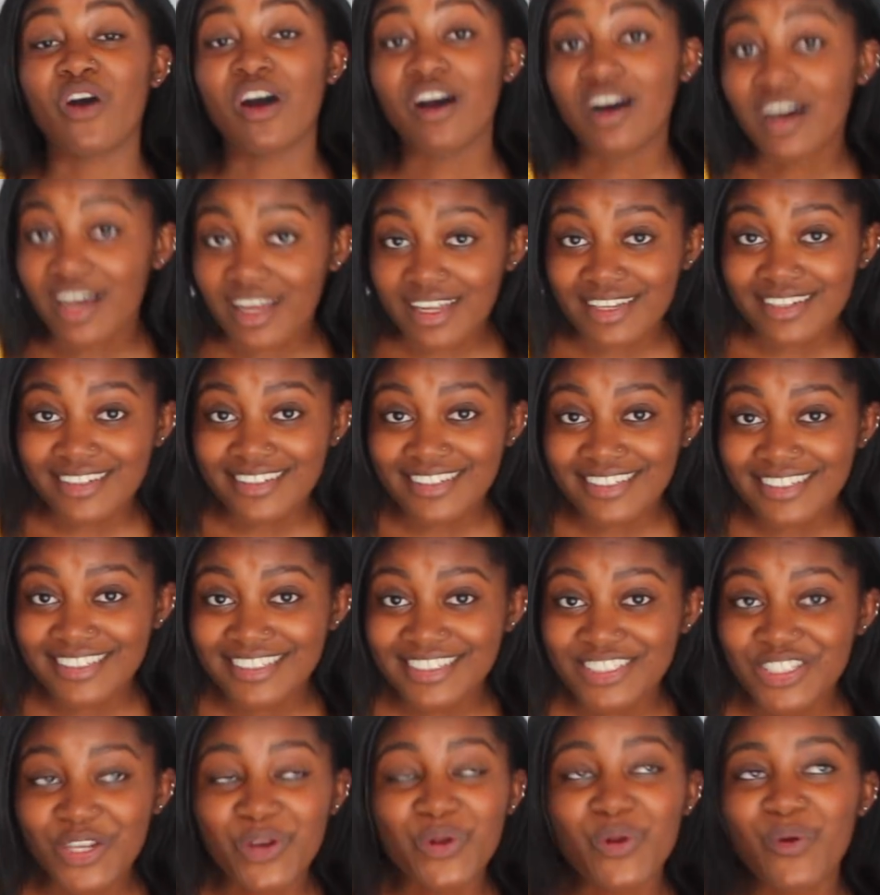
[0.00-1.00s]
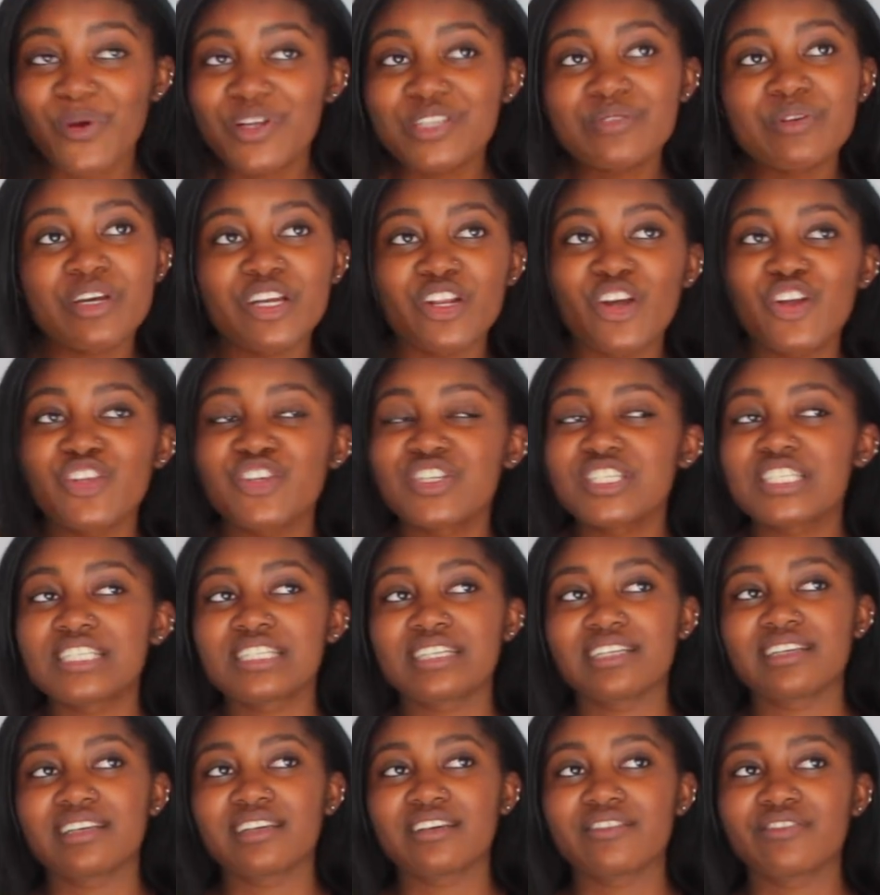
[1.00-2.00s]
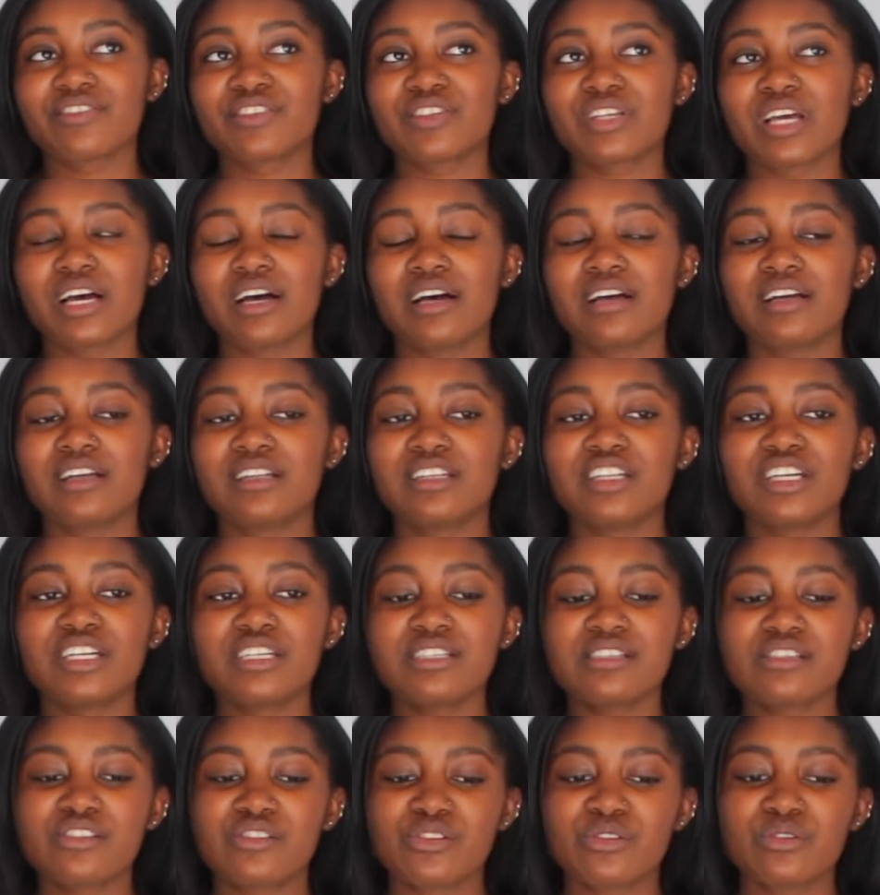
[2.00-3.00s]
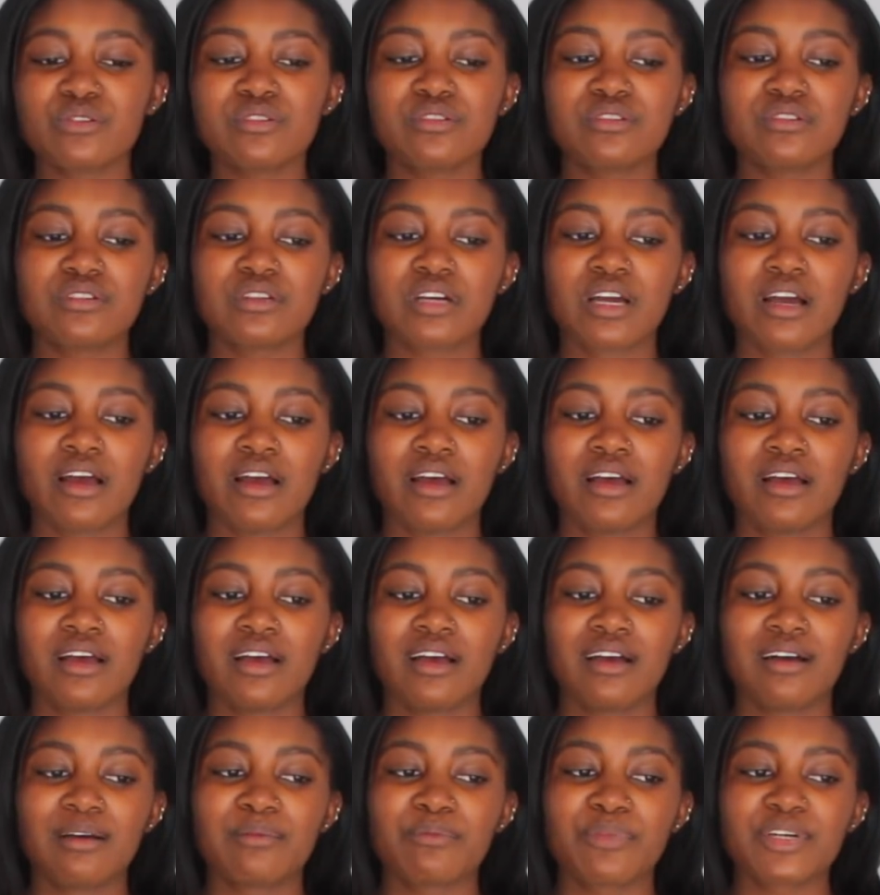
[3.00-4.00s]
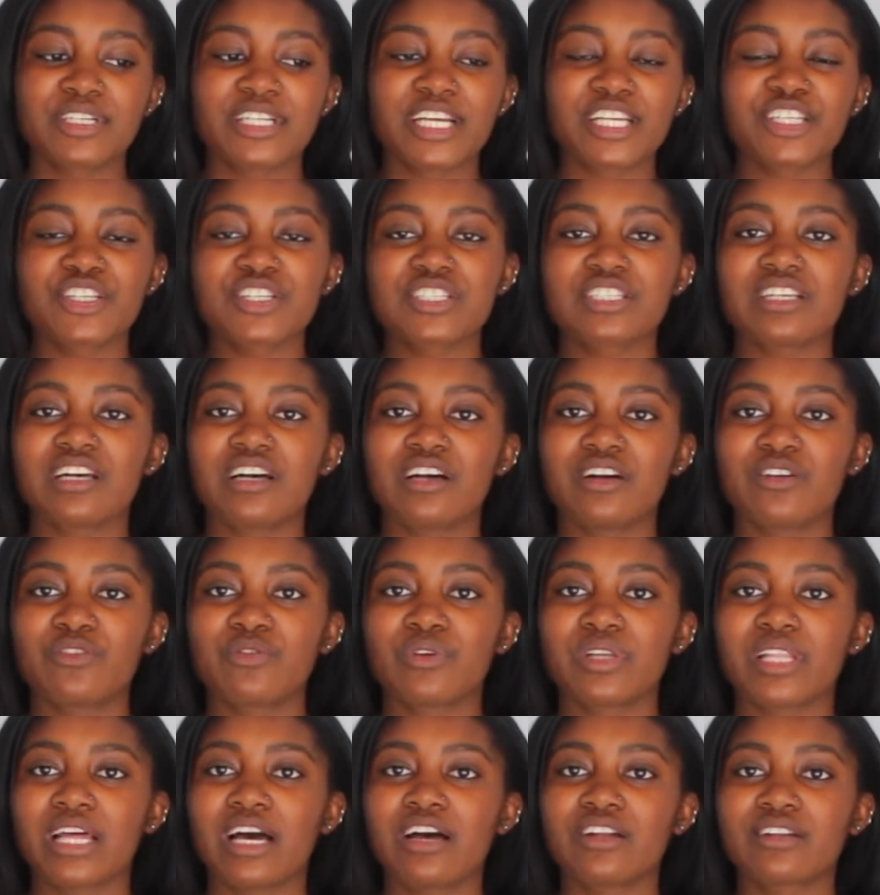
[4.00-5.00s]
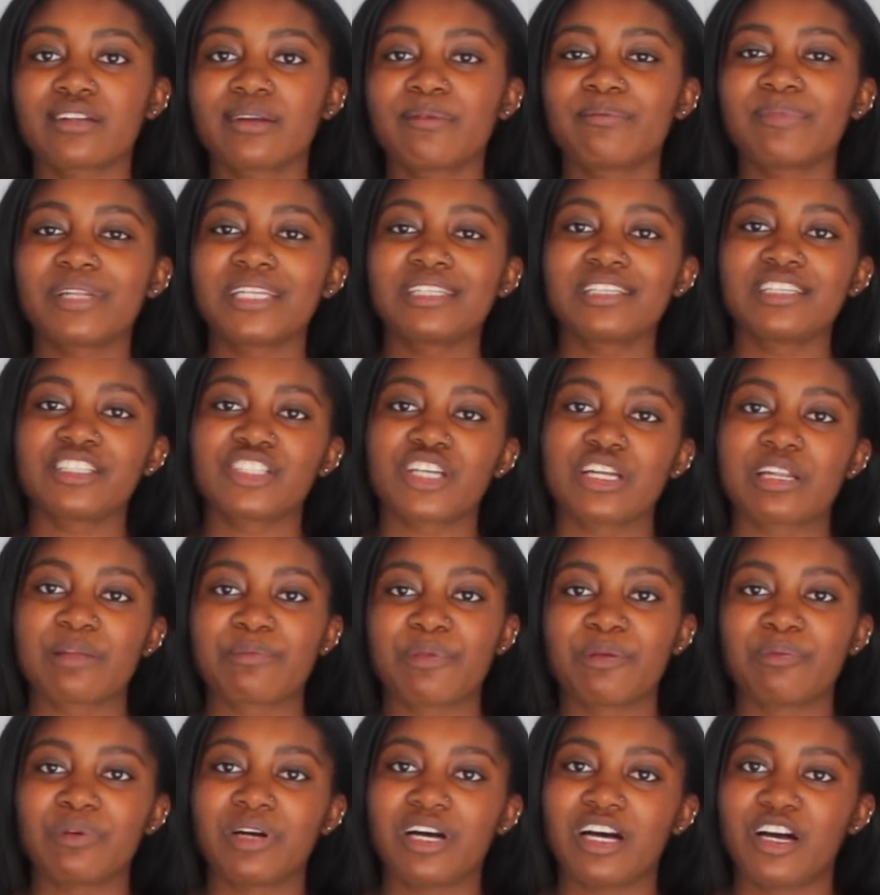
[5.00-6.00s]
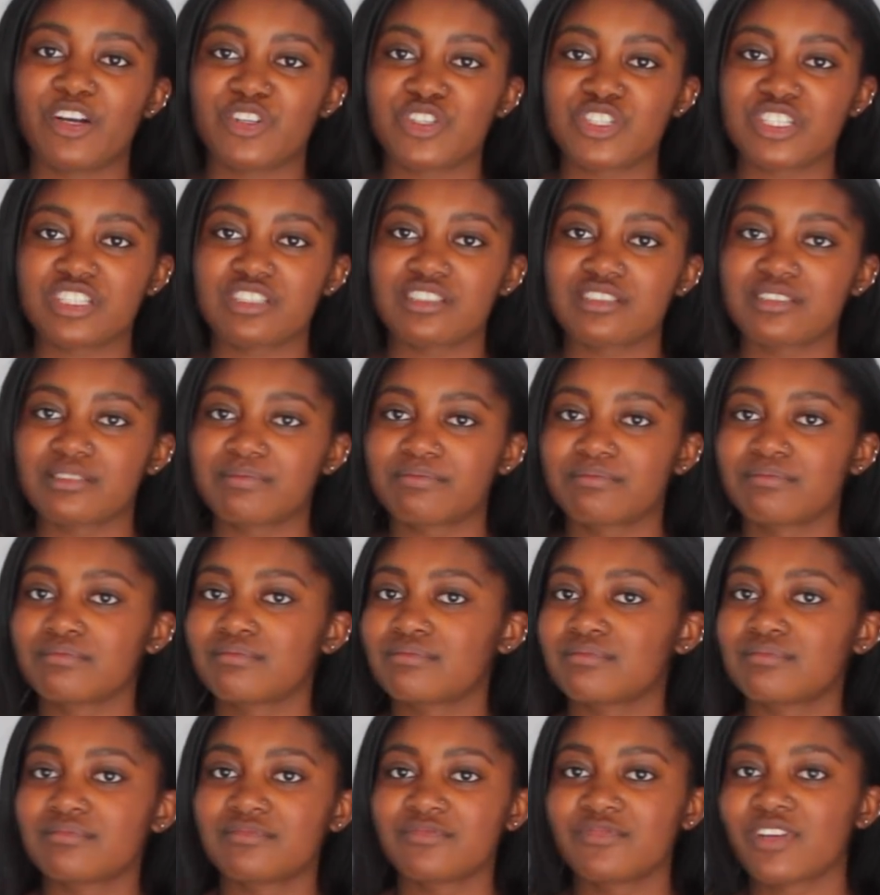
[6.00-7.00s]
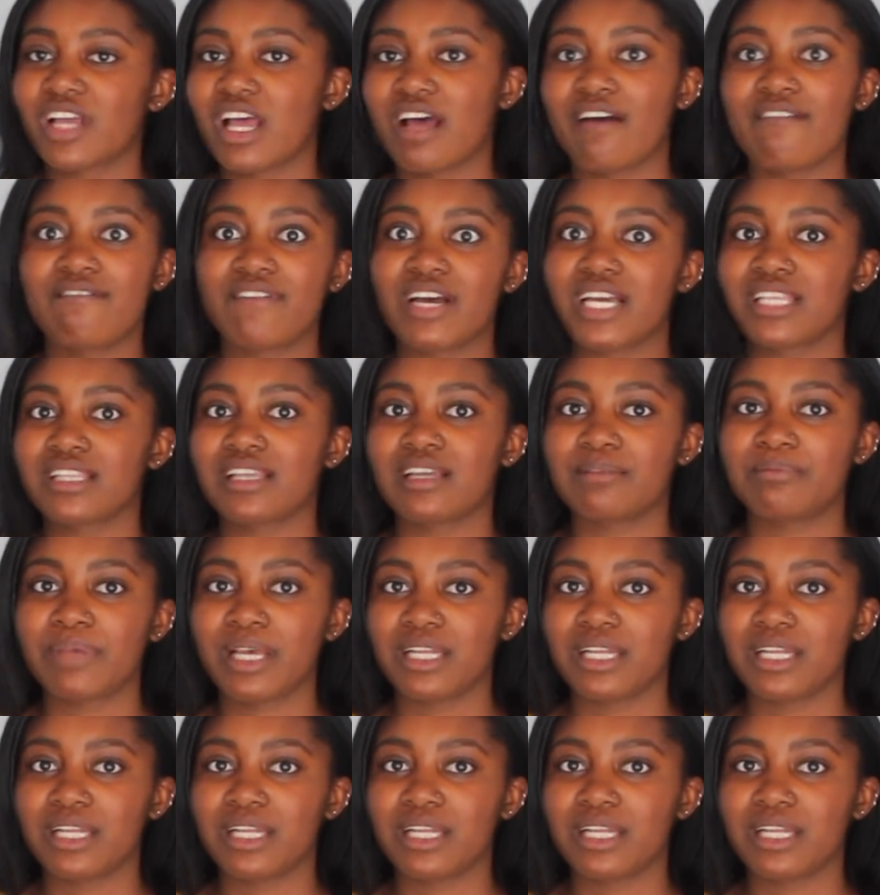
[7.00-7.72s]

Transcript: heart, don't always wear it on your sleeve. Learn to protect yourself without completely shutting people out. Just find that